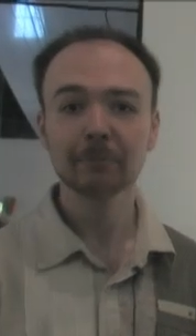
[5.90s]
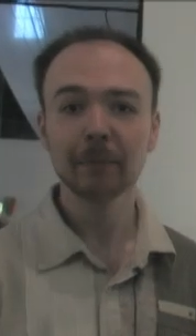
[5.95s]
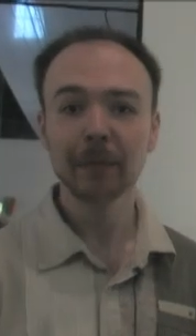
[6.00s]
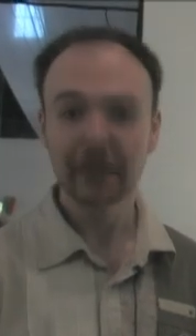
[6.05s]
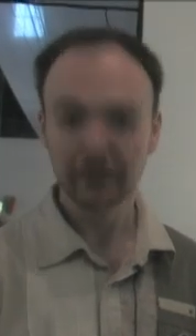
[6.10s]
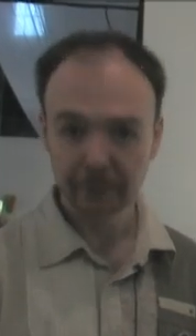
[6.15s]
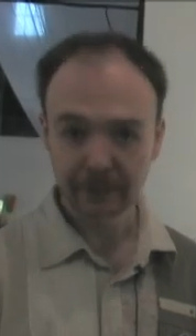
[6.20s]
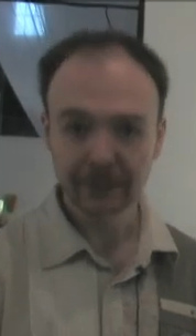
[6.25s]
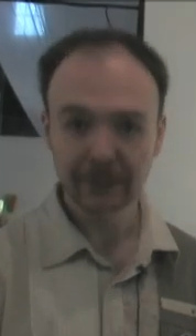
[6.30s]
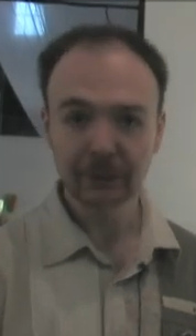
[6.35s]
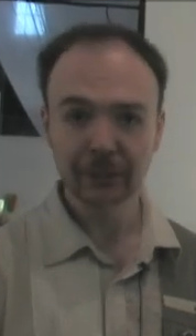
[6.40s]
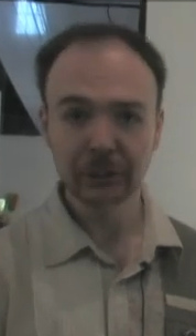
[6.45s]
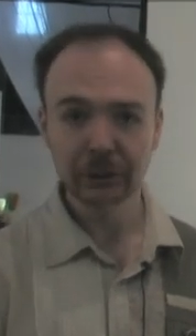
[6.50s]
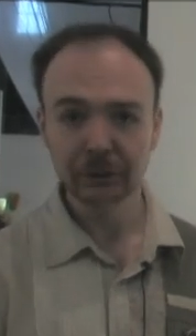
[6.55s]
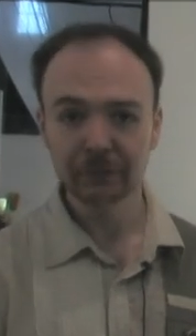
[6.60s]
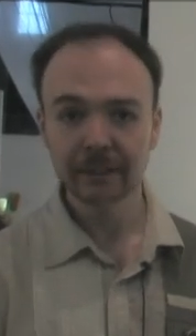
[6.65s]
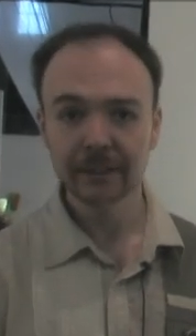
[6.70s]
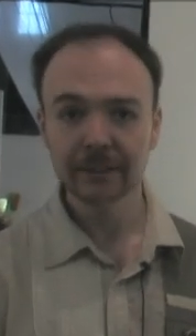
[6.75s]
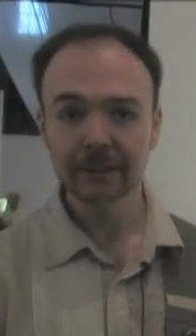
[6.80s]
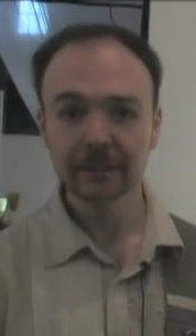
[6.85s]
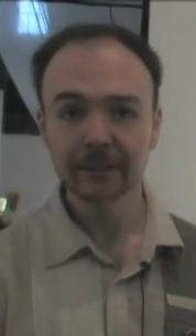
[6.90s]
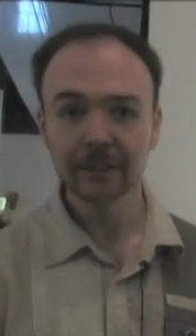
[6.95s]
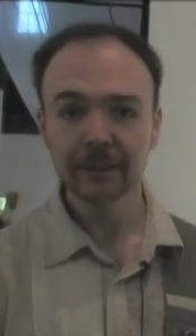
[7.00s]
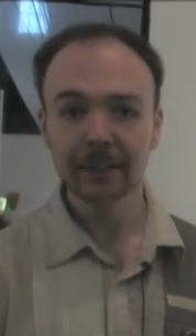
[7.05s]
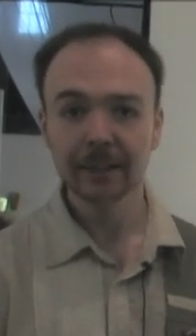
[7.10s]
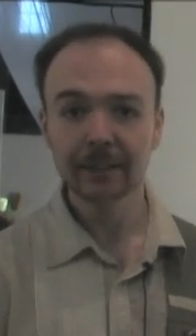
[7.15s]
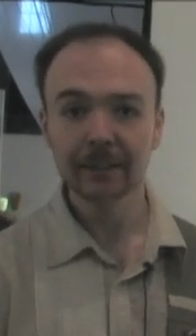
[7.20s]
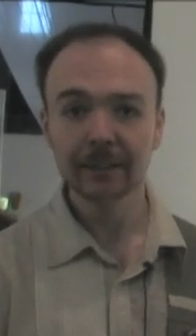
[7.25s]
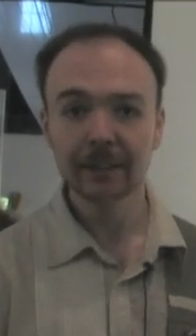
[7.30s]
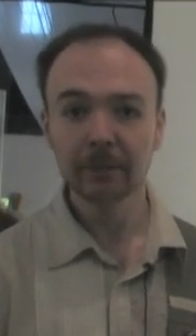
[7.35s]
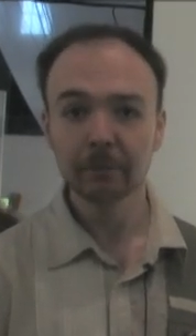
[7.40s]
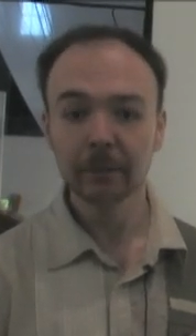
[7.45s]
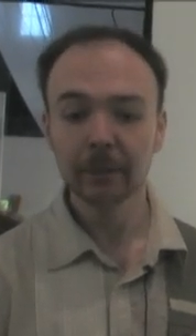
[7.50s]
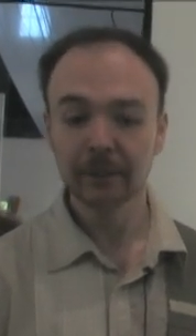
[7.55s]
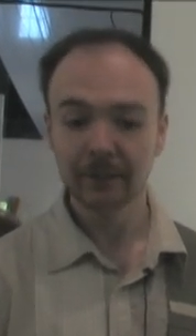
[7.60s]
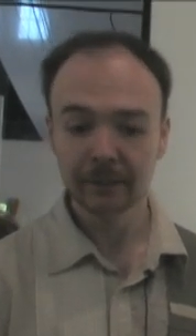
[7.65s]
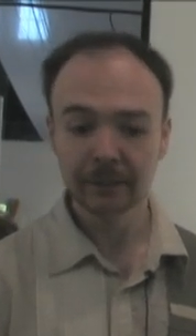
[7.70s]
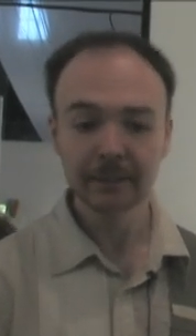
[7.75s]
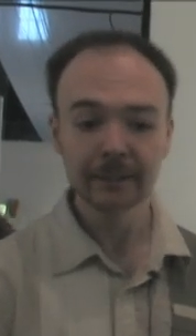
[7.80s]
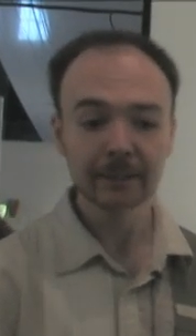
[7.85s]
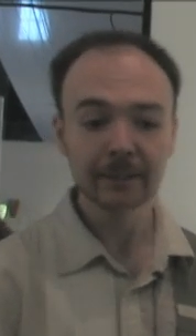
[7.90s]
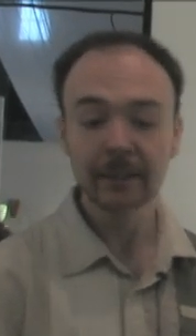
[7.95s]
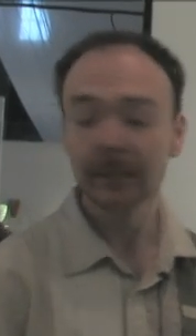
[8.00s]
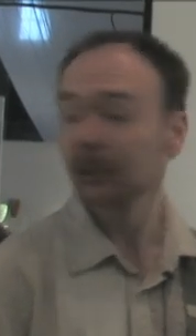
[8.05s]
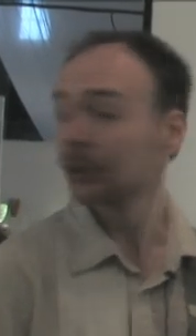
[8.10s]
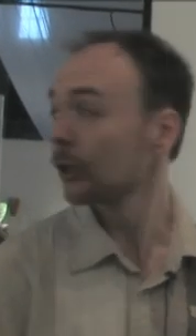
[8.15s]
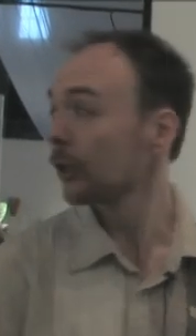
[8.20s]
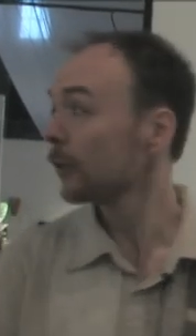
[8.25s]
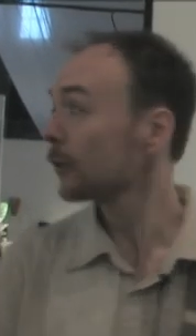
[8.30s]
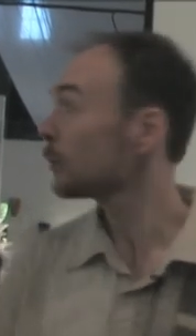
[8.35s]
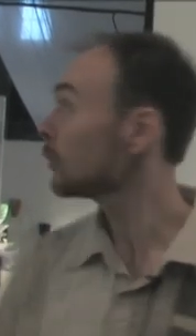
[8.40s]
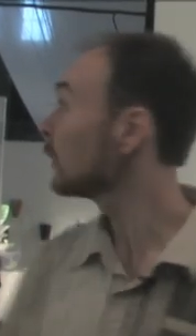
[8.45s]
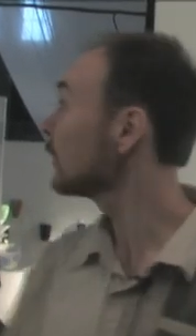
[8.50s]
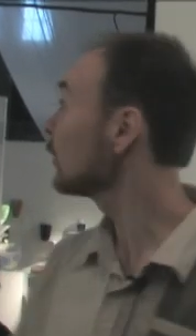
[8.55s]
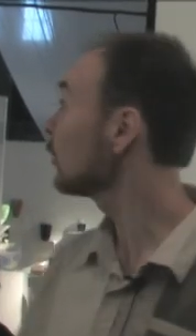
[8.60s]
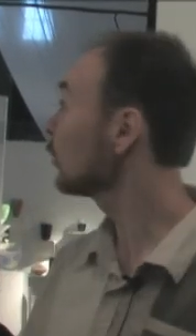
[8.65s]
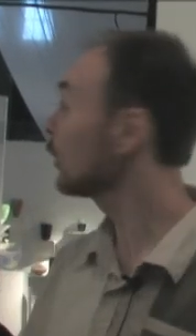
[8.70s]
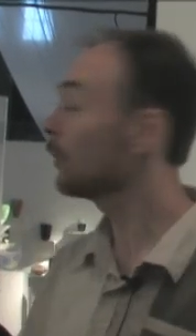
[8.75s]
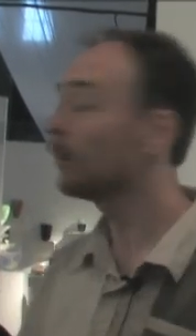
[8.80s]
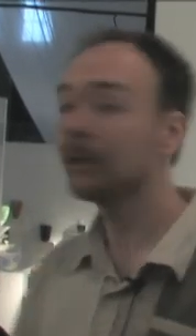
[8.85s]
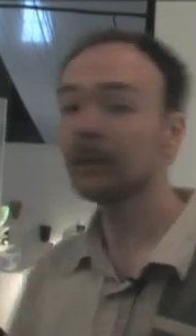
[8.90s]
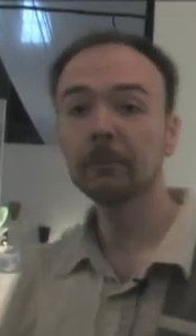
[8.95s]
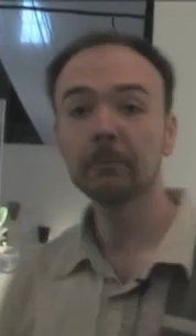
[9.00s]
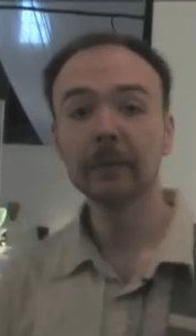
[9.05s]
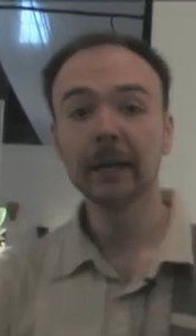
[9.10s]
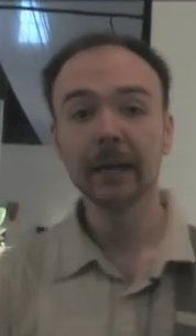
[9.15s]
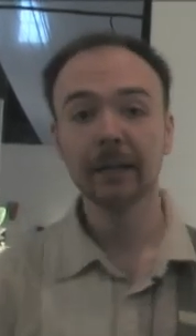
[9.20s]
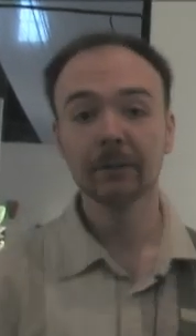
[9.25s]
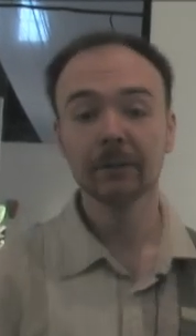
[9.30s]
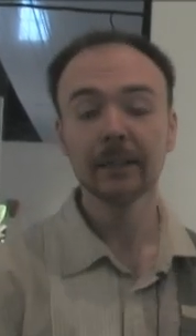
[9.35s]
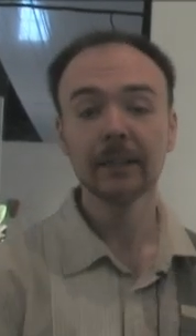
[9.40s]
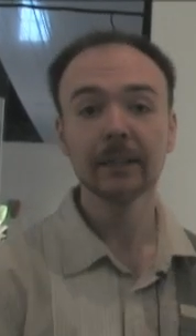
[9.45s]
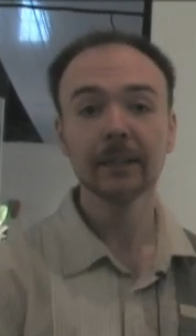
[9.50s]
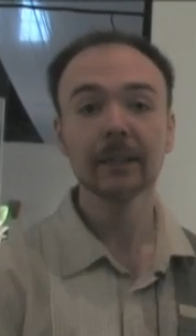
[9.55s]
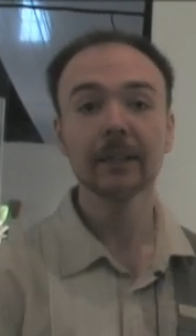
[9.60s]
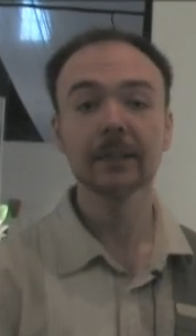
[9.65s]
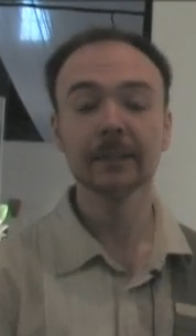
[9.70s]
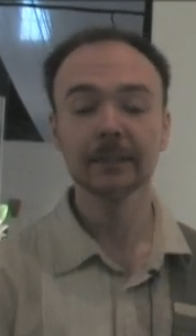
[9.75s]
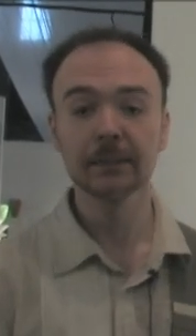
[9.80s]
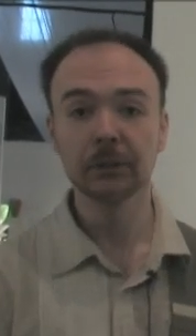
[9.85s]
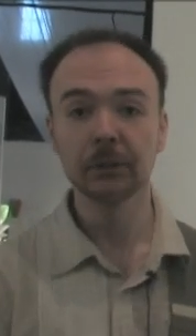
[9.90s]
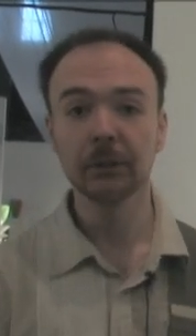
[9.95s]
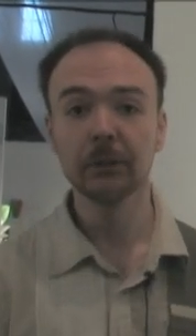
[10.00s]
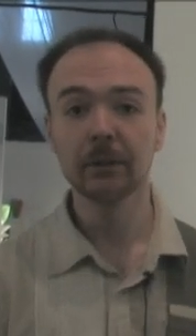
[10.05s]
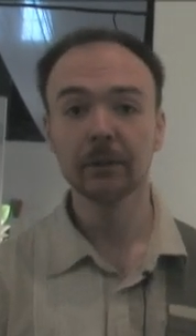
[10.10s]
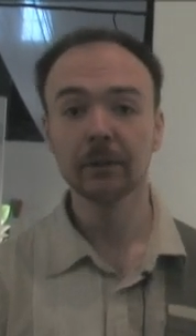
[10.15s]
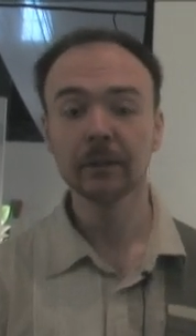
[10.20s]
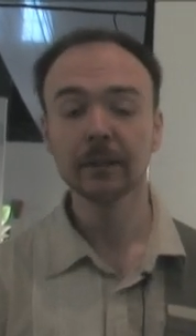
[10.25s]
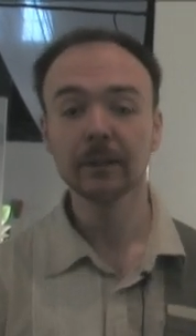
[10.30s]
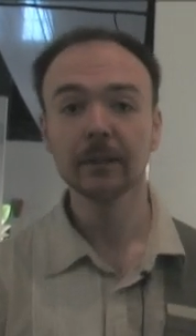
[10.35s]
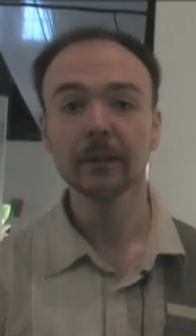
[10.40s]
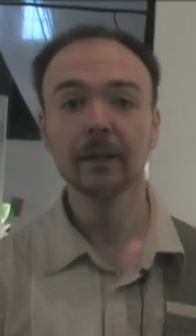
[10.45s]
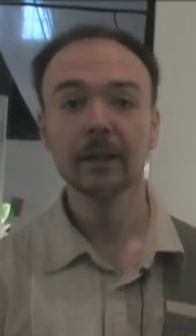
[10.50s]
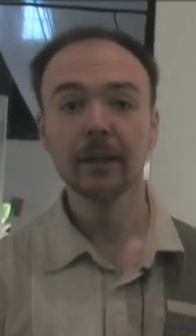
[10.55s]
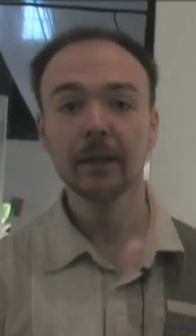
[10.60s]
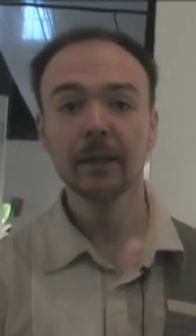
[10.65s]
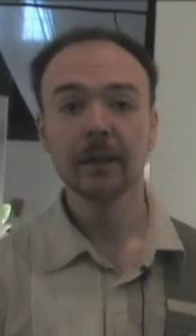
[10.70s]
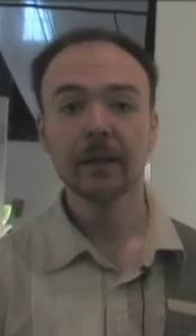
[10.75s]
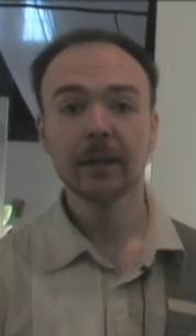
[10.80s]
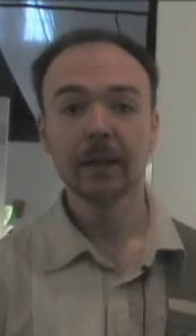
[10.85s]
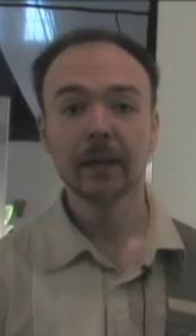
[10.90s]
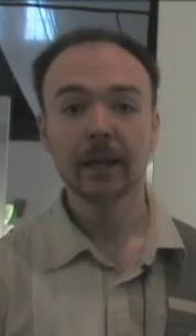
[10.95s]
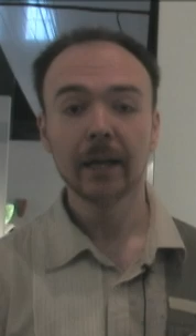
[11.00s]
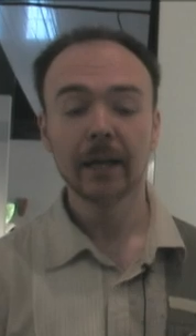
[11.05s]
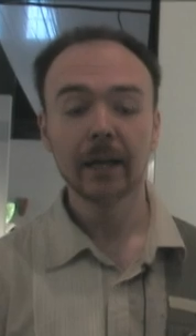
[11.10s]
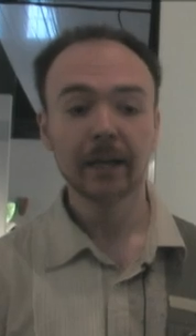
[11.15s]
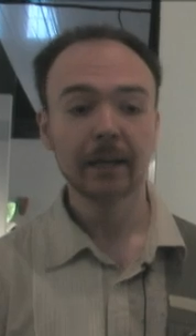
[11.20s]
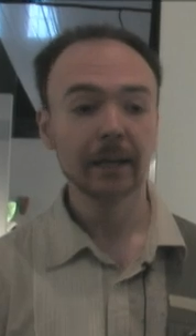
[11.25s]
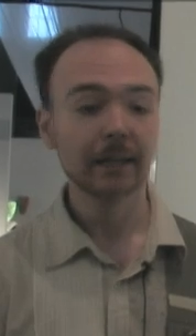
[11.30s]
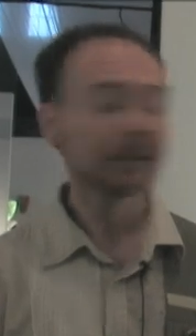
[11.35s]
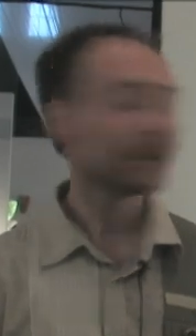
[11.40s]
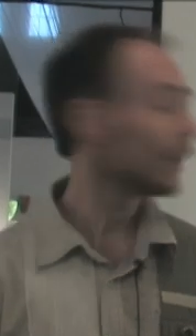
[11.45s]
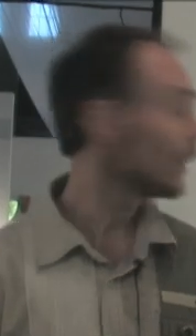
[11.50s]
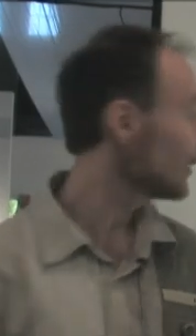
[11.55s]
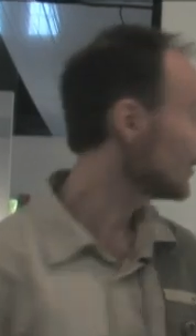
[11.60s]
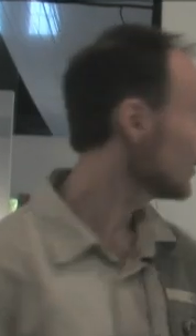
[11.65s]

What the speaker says: my name is Sergey Jivetin, and I'm an artist that shows with Ornamentum Gallery in Hudson, New York. And